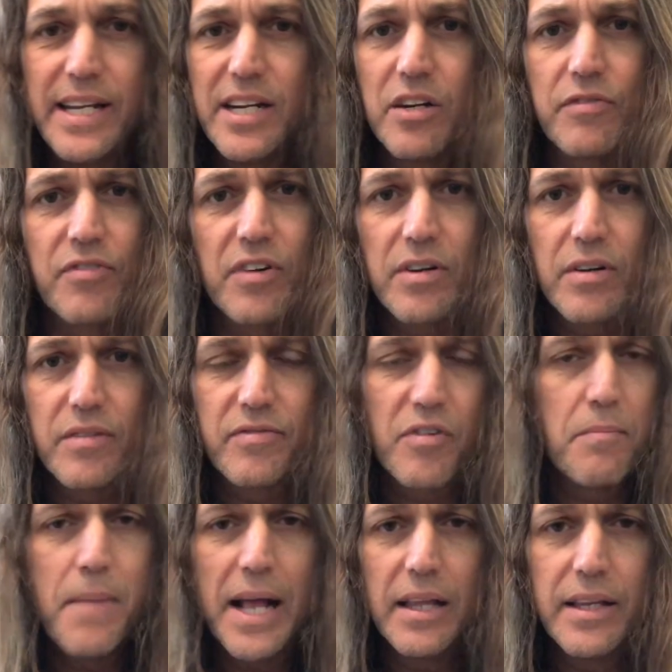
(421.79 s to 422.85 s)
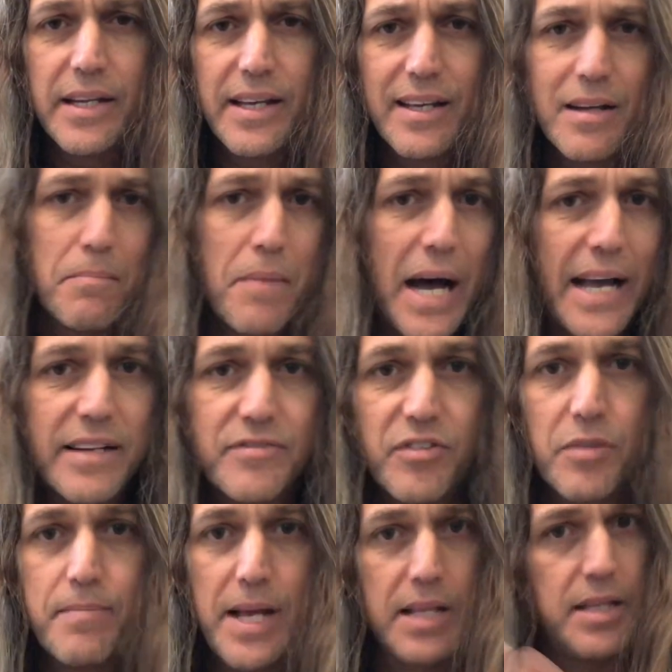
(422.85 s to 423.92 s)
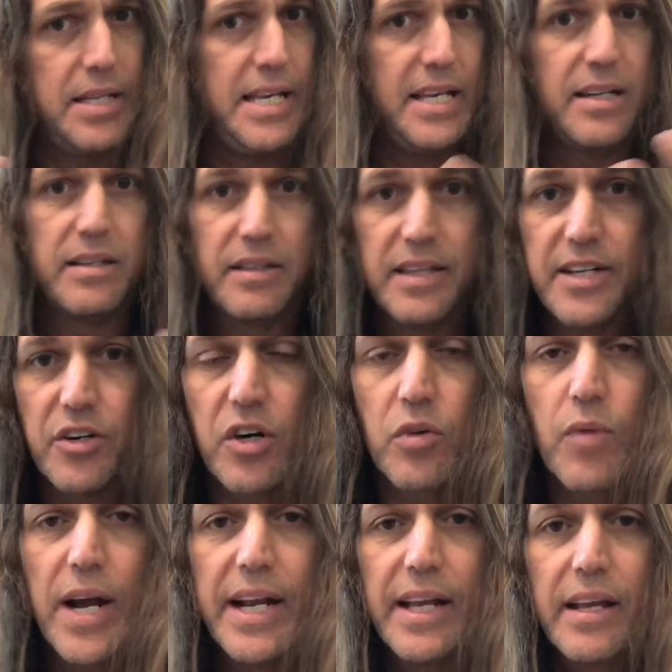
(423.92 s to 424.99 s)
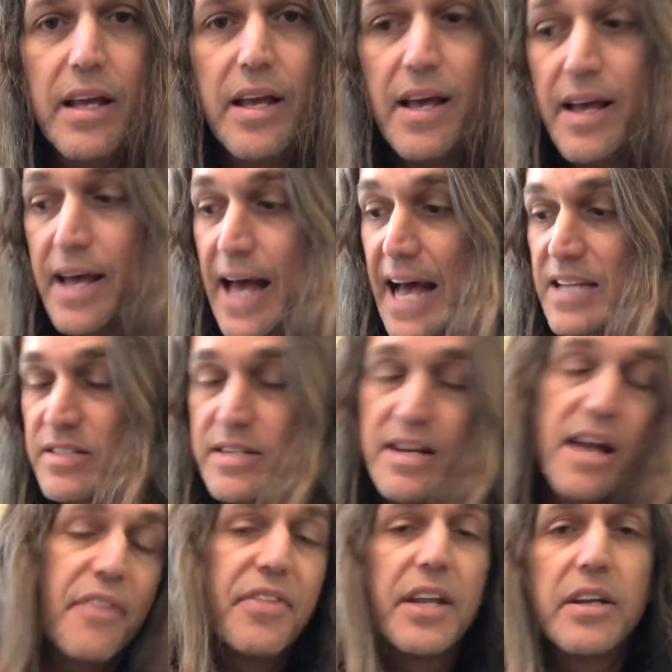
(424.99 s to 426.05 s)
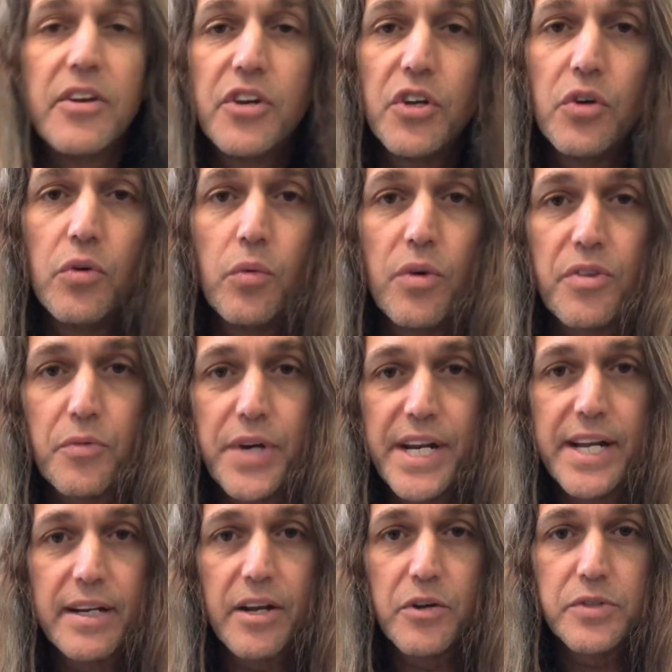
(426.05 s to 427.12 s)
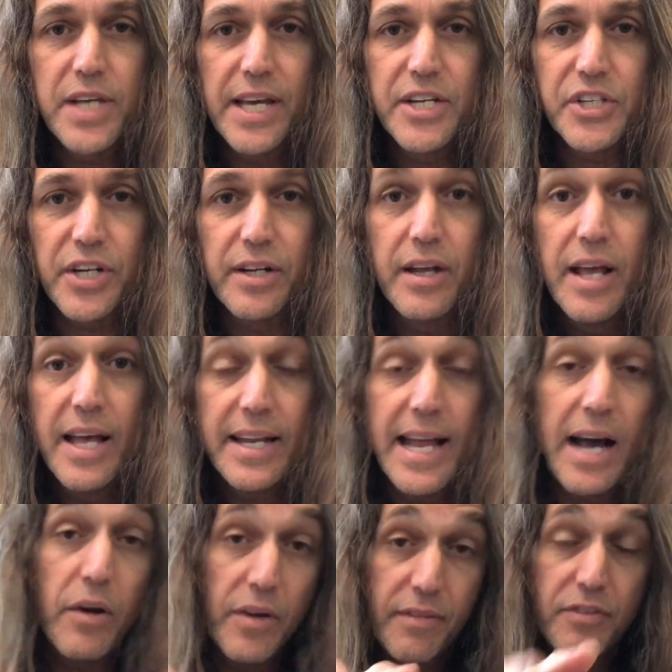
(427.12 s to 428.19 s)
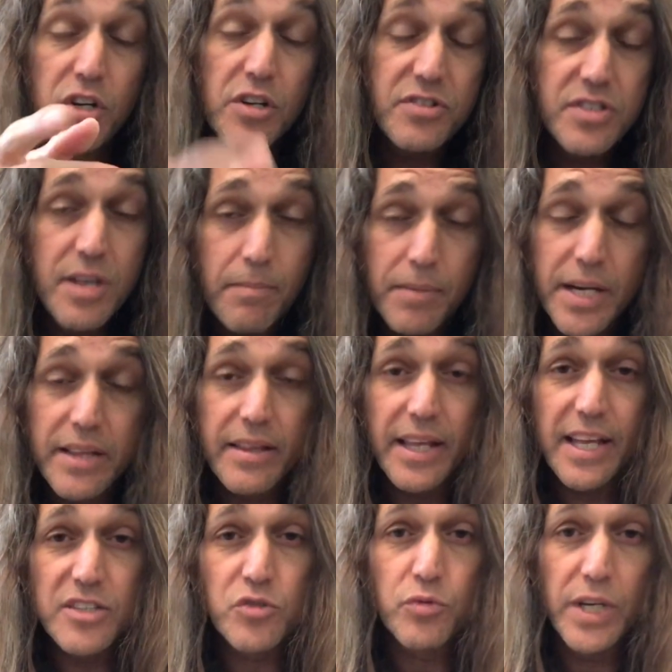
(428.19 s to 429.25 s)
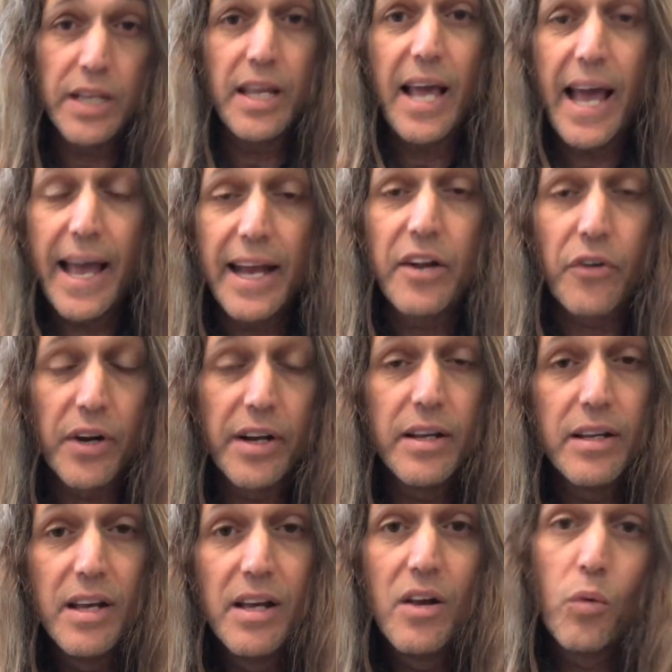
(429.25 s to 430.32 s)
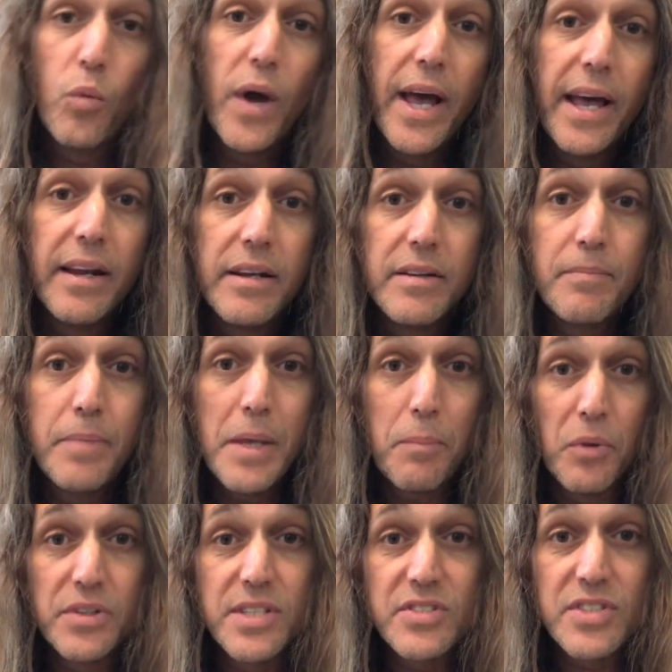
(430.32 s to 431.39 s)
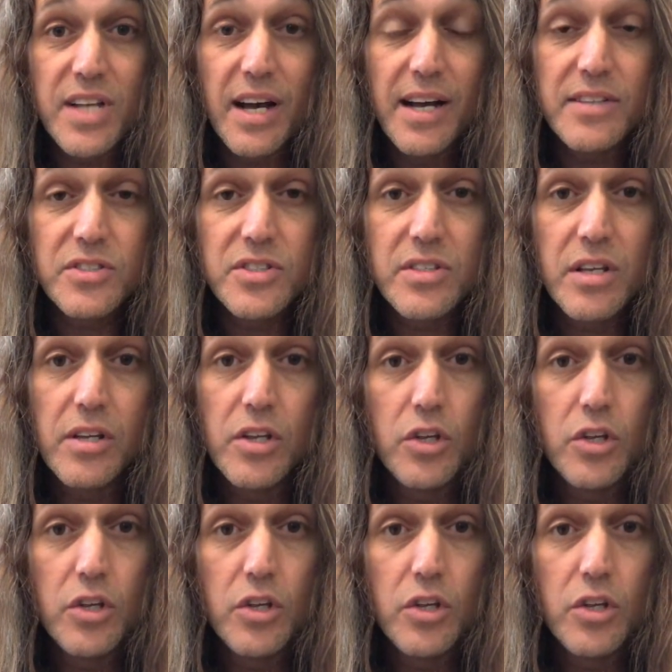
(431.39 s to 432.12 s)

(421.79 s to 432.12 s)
ear for melody and a mind for melody and lyric writing has nothing to do with reading notation. Now, if you're somebody that gets really angry when people discuss